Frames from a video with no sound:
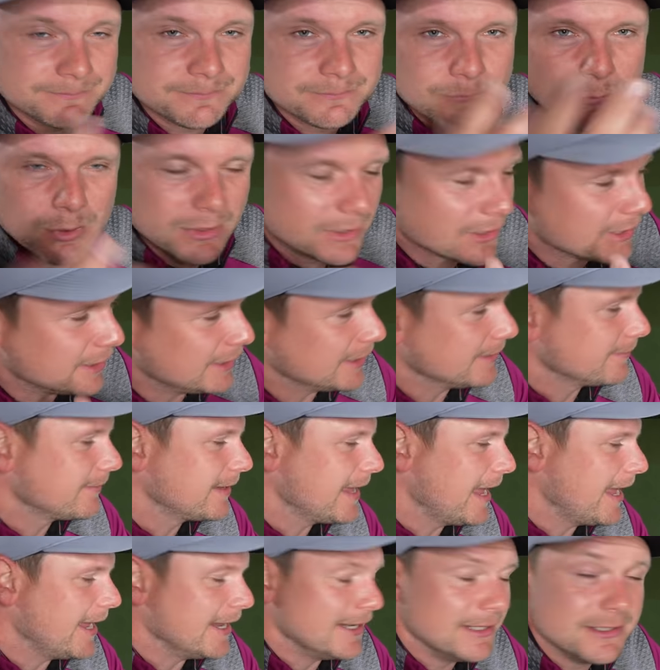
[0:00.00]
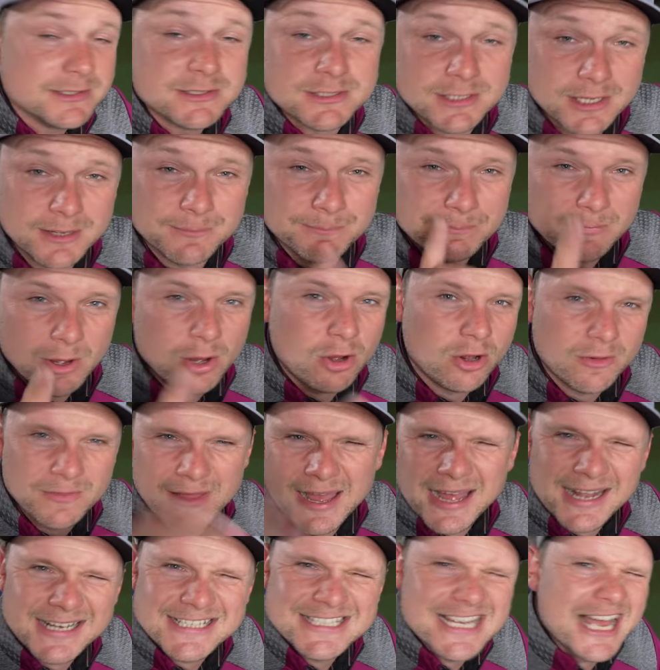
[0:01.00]
we're gonna get into all
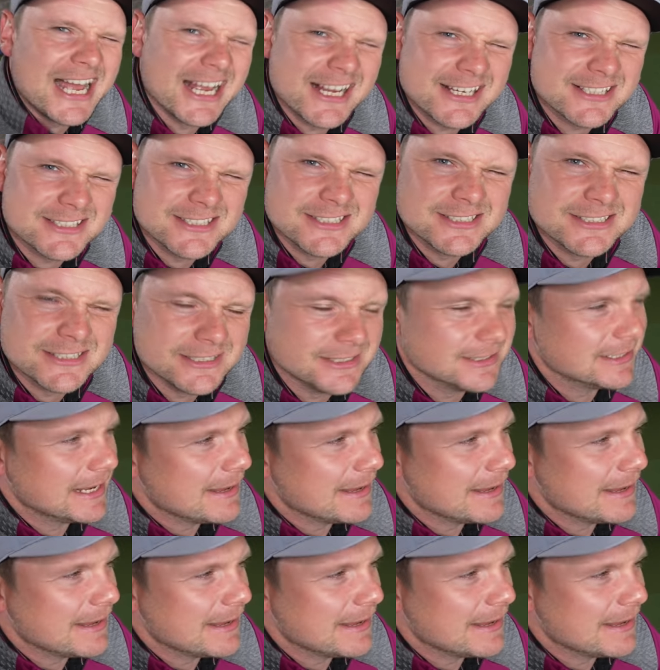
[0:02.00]
that taxes and